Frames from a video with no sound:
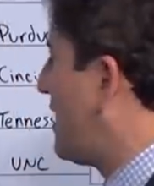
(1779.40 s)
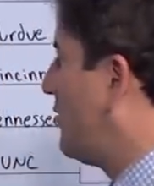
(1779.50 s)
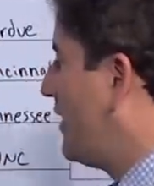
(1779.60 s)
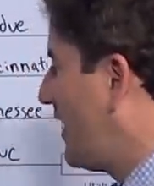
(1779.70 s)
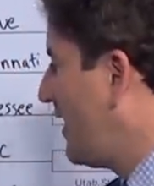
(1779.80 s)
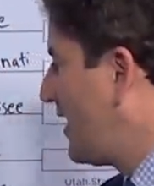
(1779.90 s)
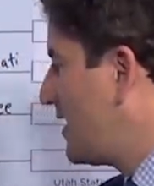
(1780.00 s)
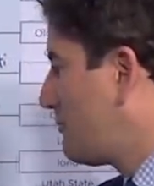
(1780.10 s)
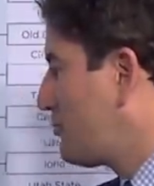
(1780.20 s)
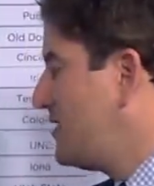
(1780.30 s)
the way, in
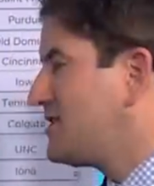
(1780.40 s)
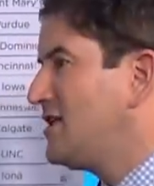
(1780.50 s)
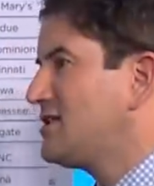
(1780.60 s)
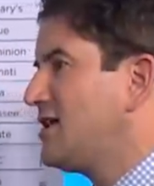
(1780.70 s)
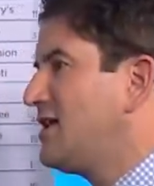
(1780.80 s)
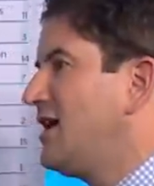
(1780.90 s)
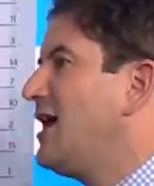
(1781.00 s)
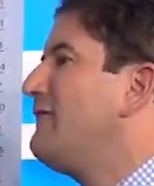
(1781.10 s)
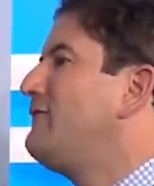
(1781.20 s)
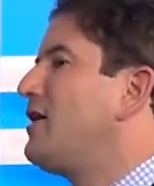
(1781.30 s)
the preseason,
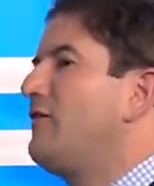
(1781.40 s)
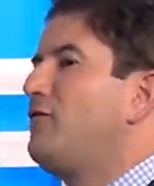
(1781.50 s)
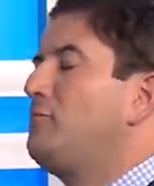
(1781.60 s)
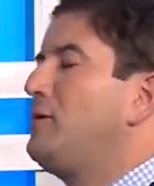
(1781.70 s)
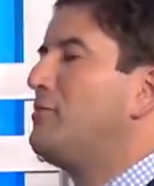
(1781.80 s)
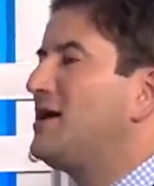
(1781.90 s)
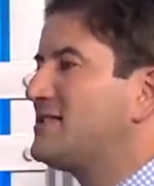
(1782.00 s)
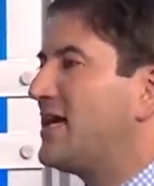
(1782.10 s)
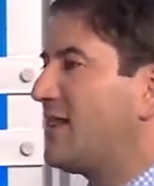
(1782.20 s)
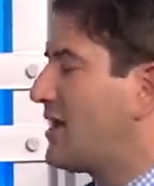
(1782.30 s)
very few people outside of